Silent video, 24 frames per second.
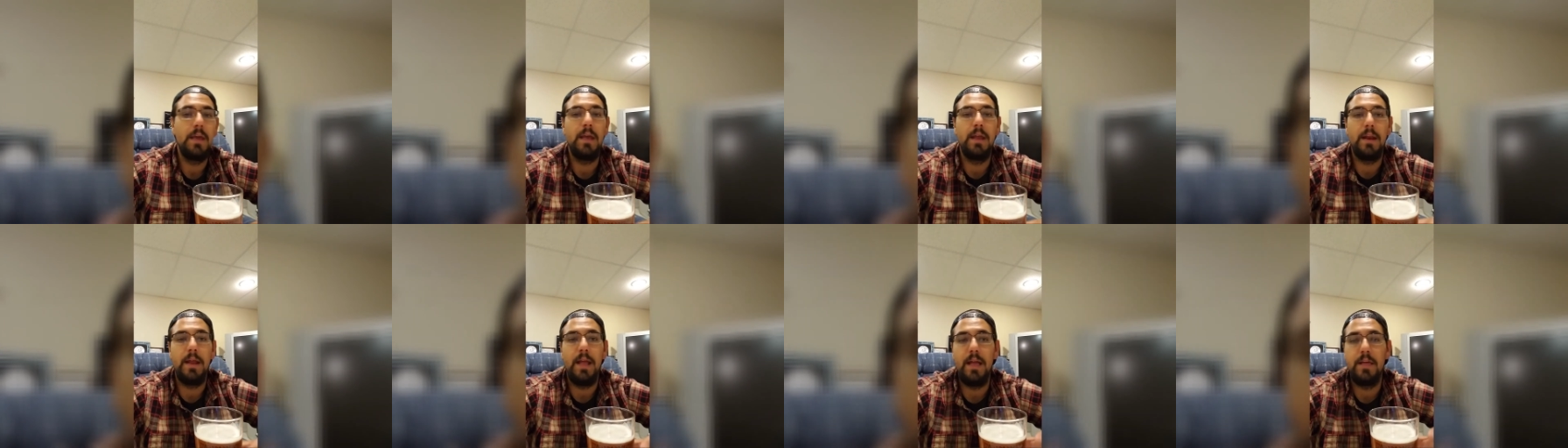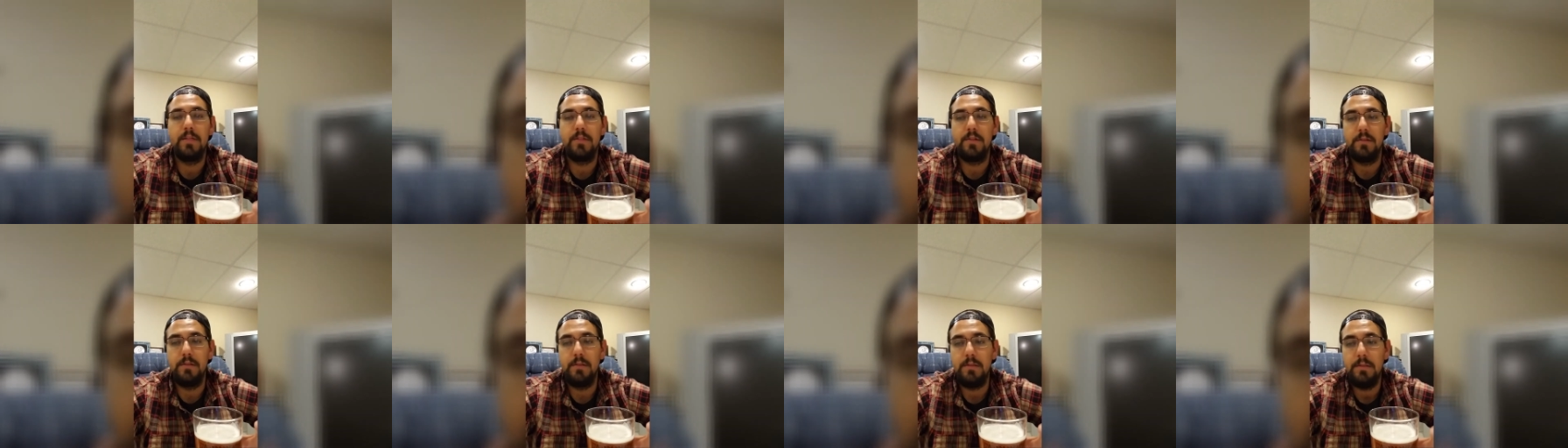It
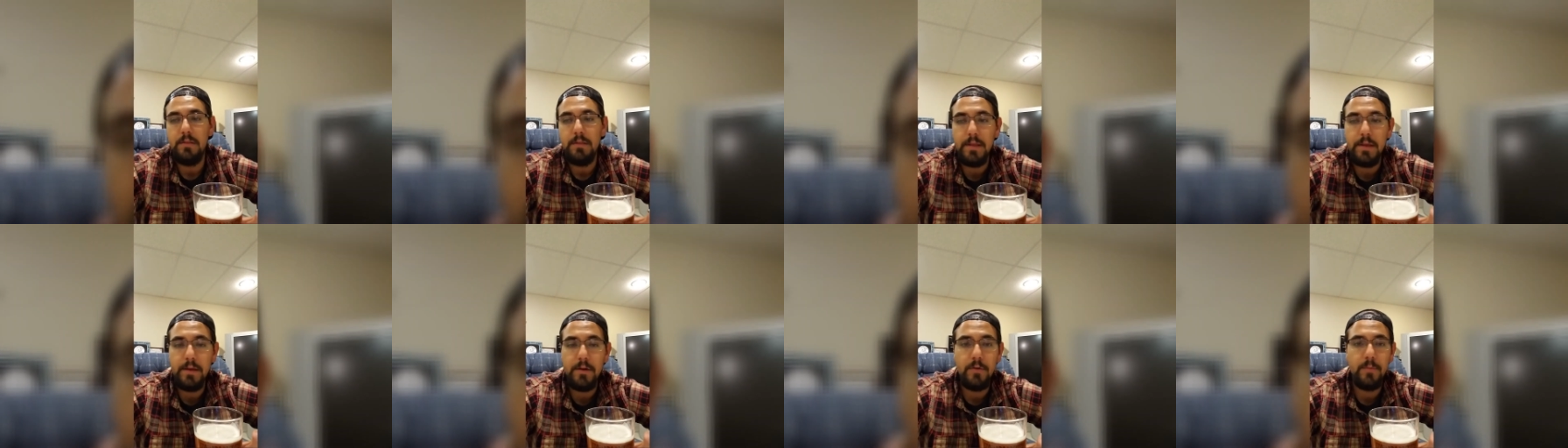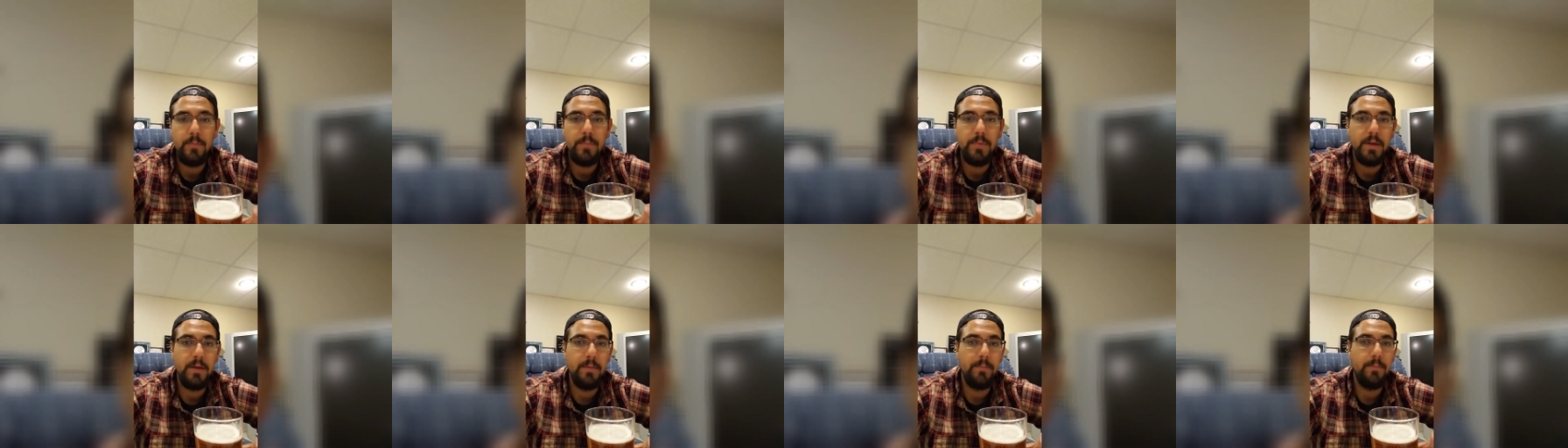has a little
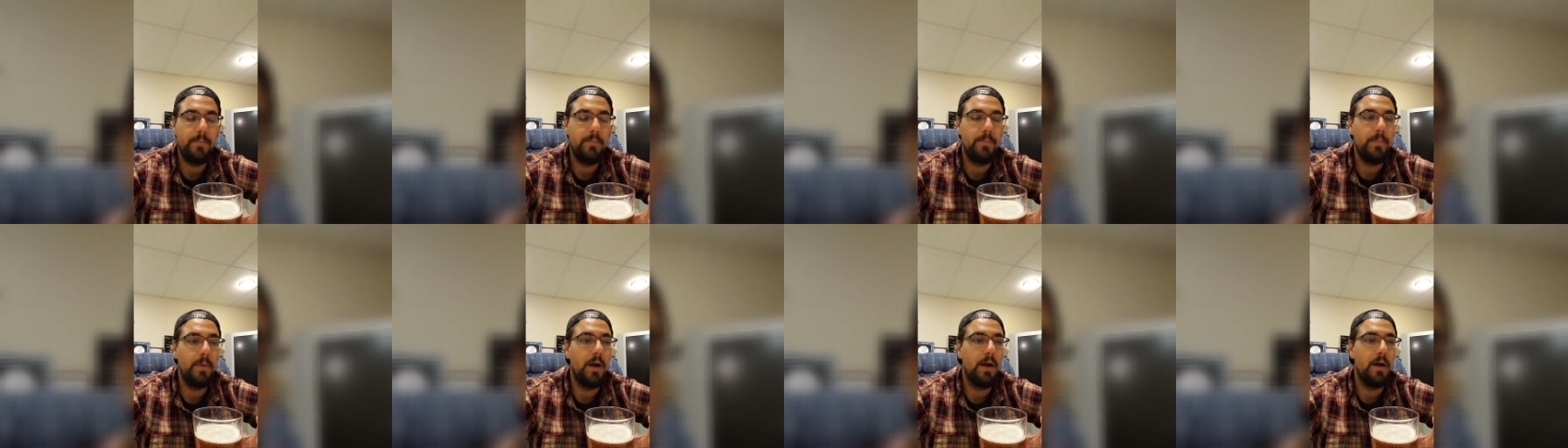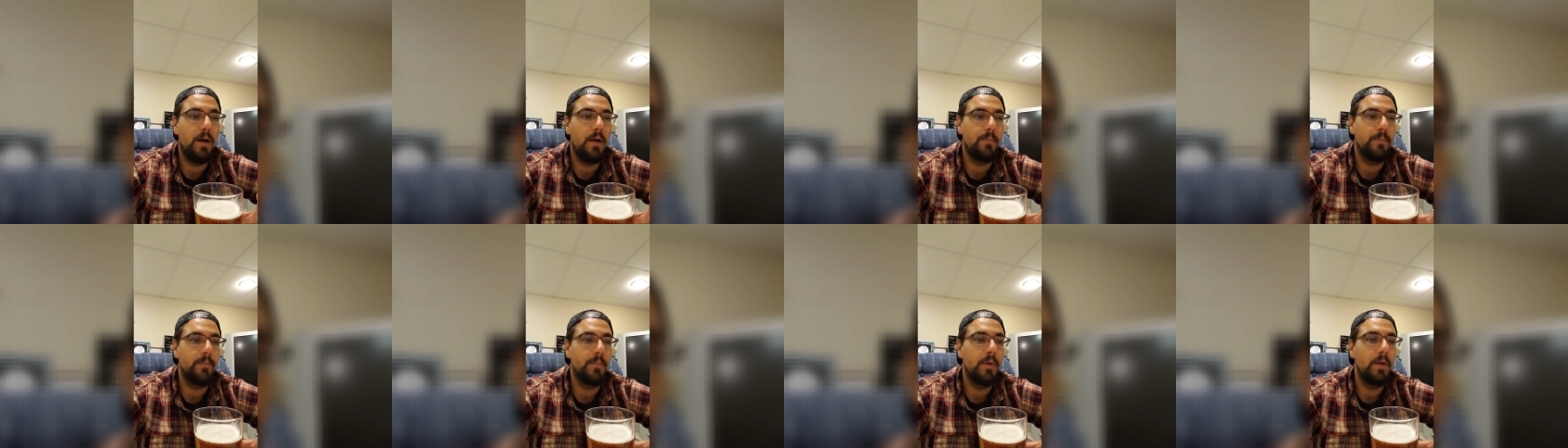bit
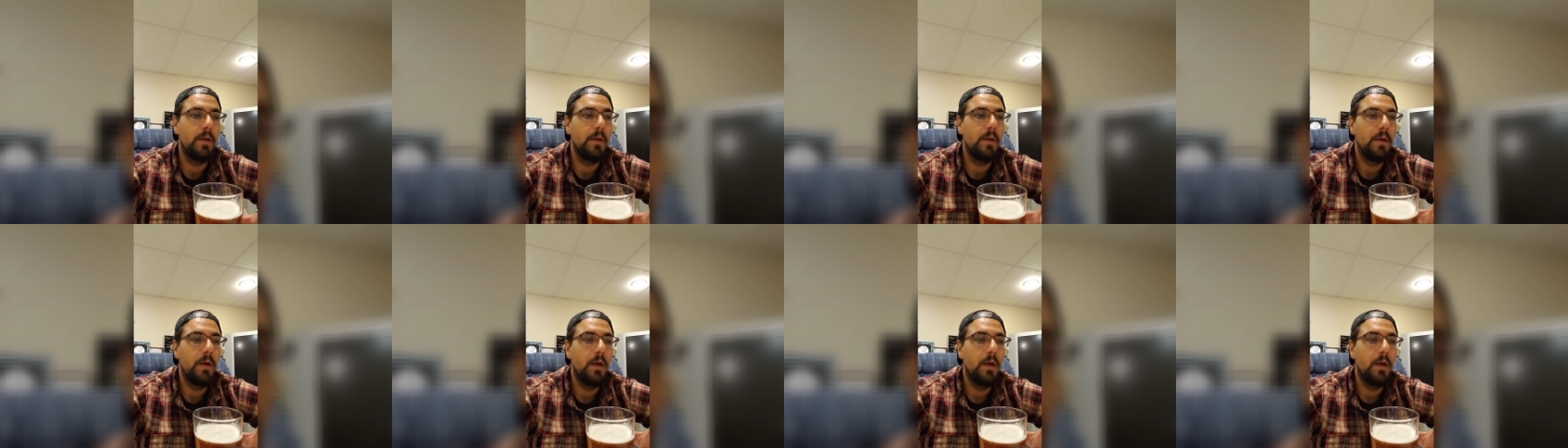of